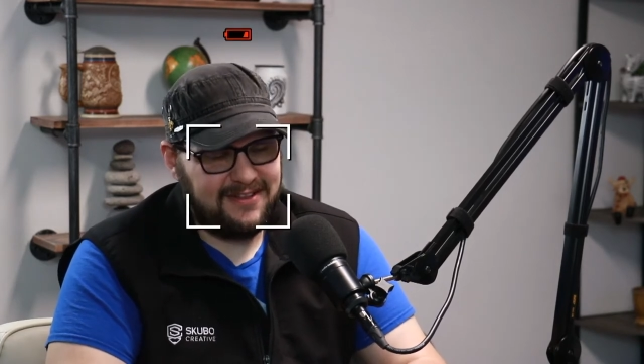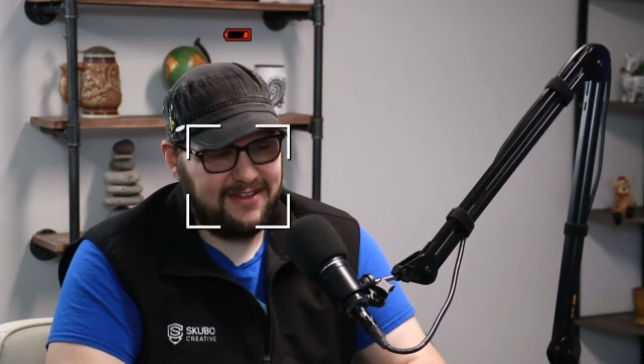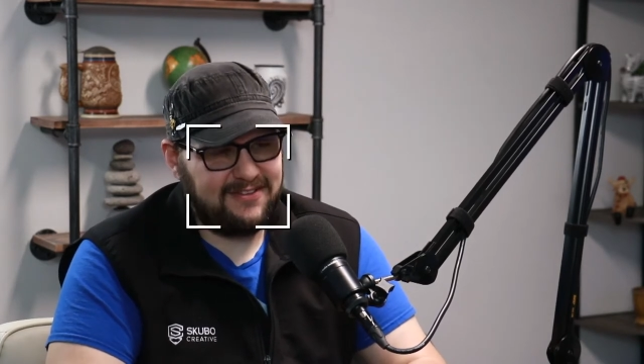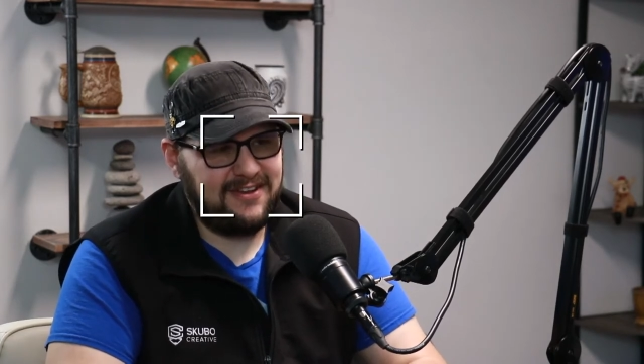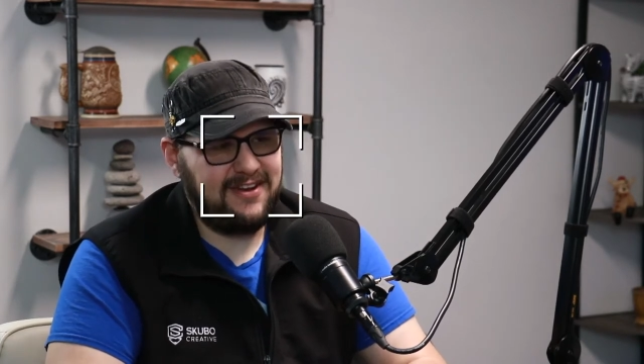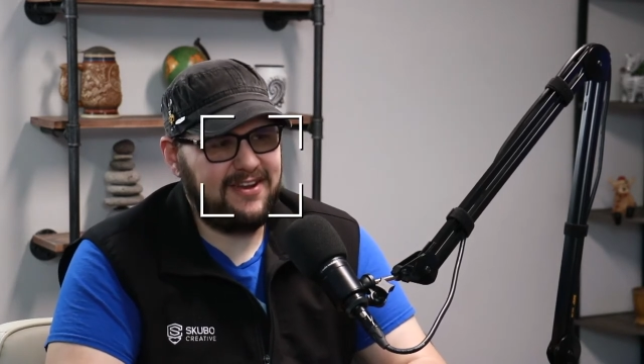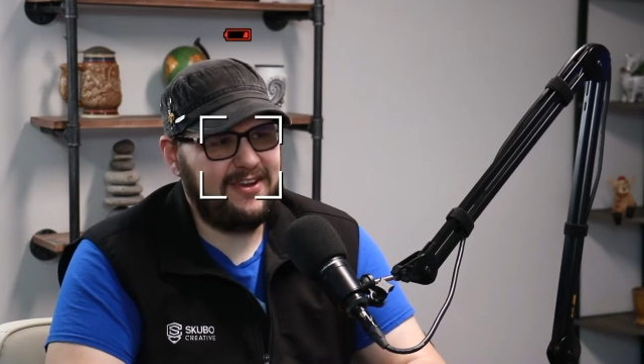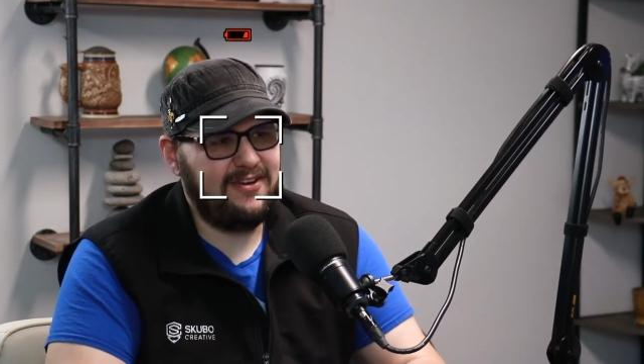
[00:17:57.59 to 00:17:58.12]
Less
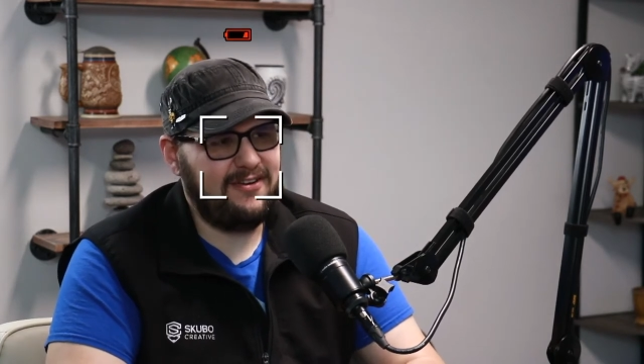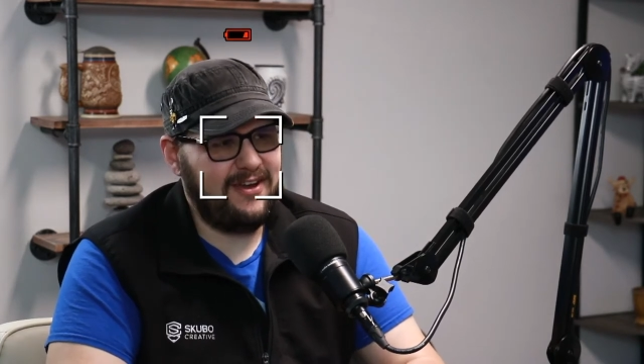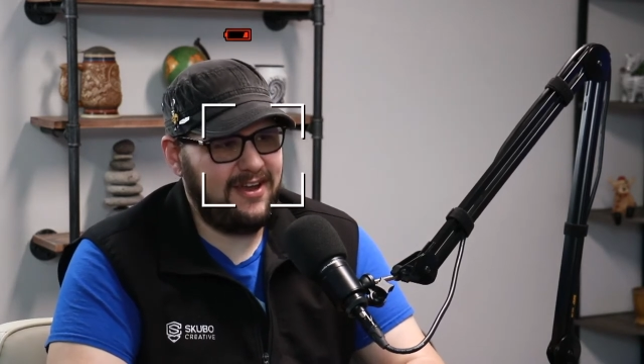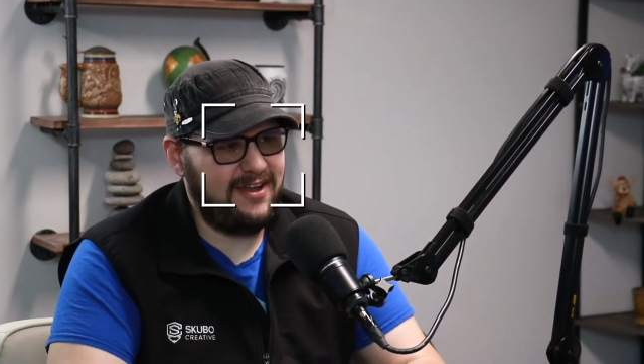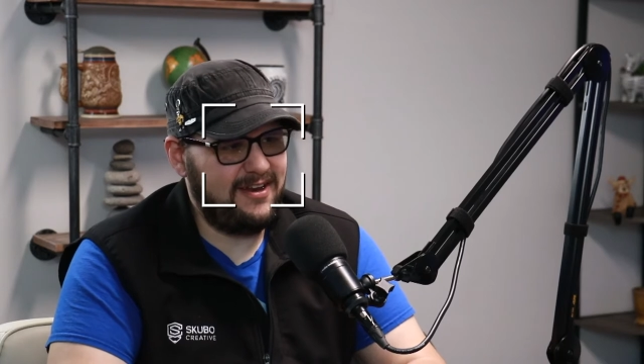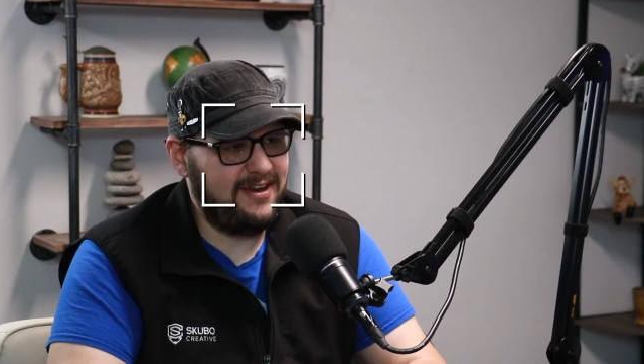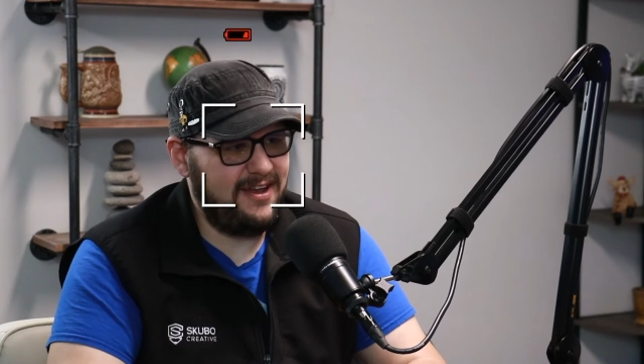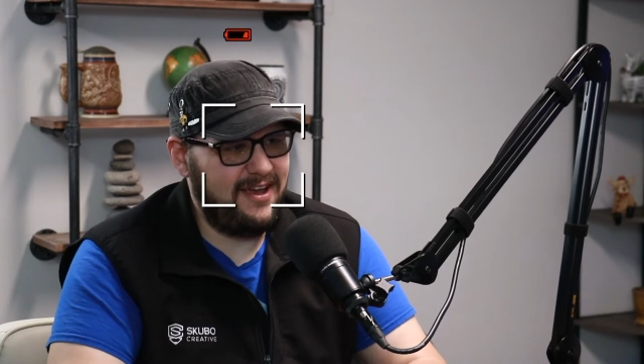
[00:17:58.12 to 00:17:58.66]
than a year
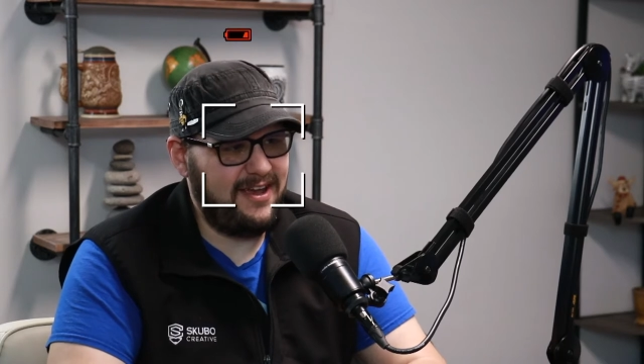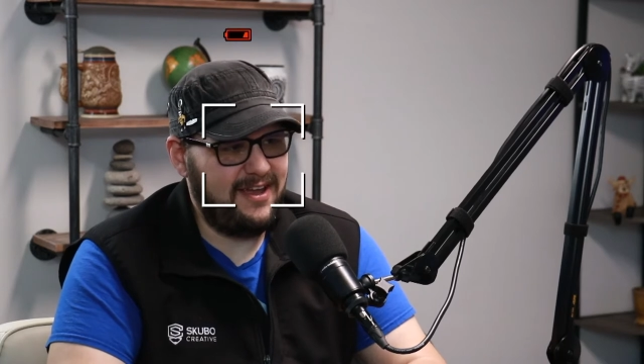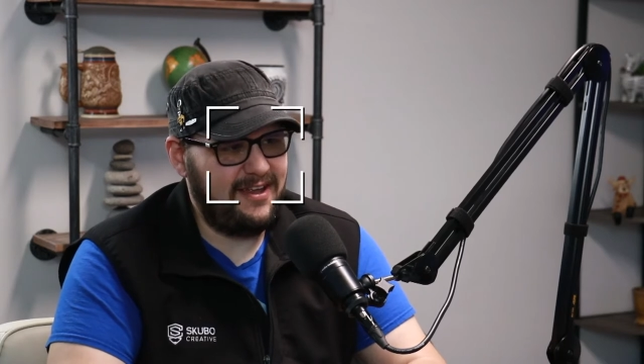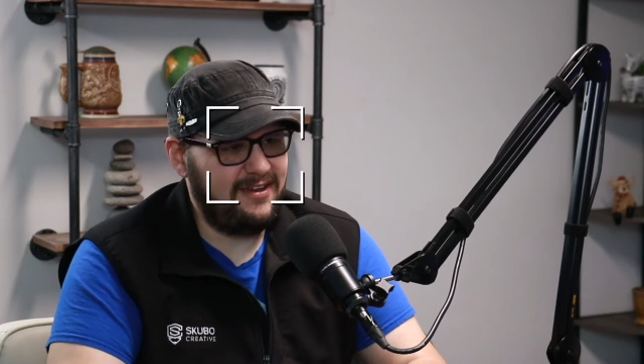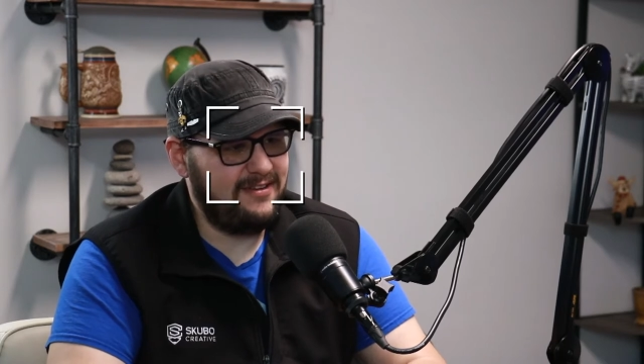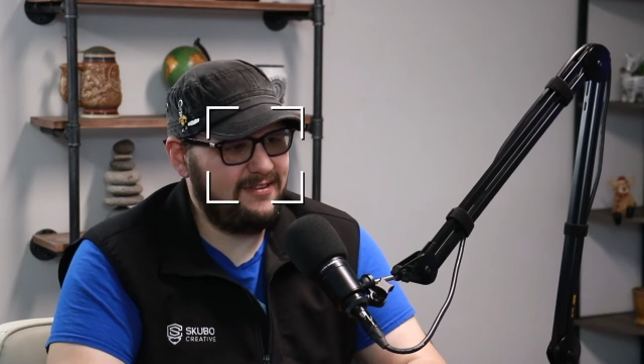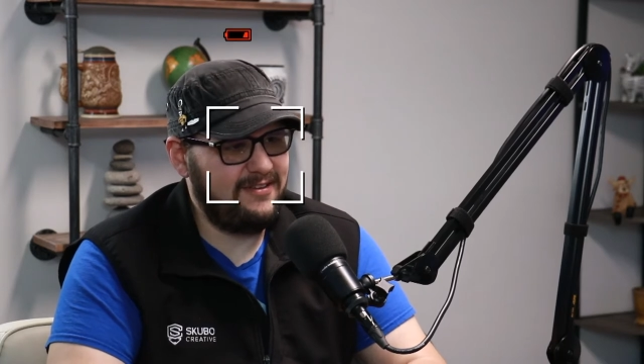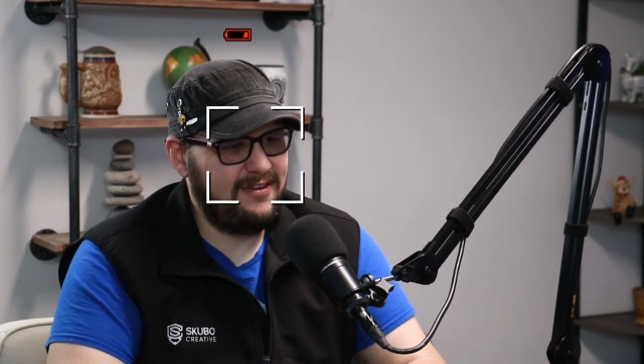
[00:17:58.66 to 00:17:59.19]
in. And,